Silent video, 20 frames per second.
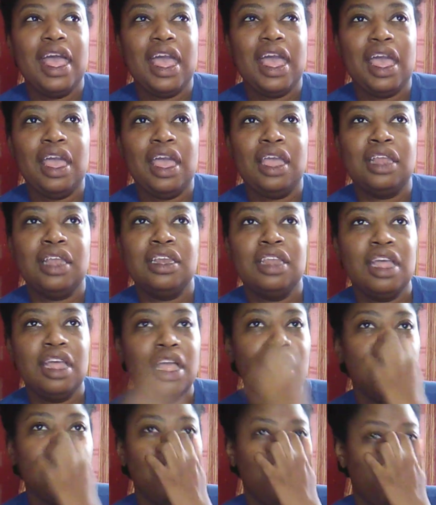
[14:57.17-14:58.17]
And
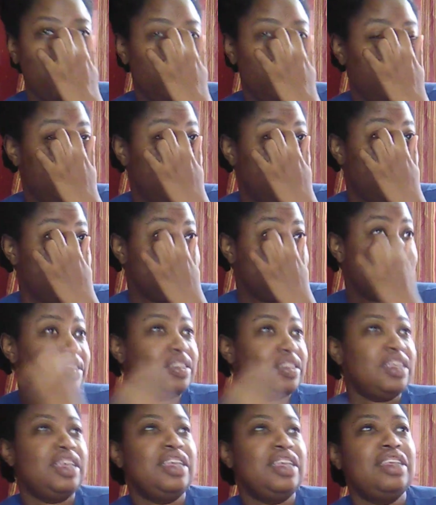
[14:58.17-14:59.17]

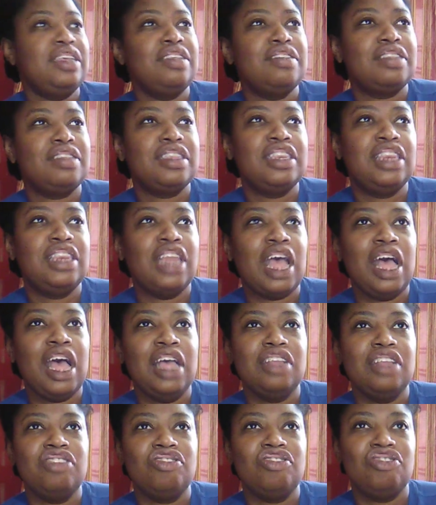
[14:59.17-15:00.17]
this is
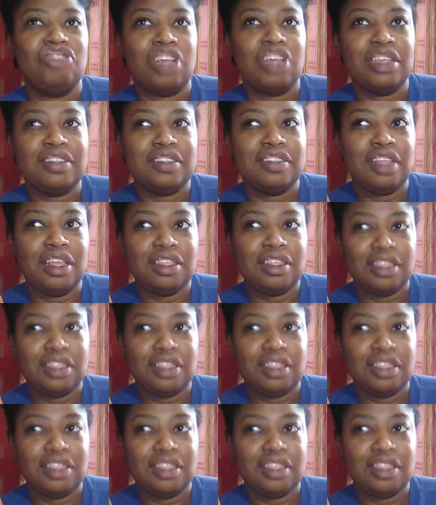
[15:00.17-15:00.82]
not just a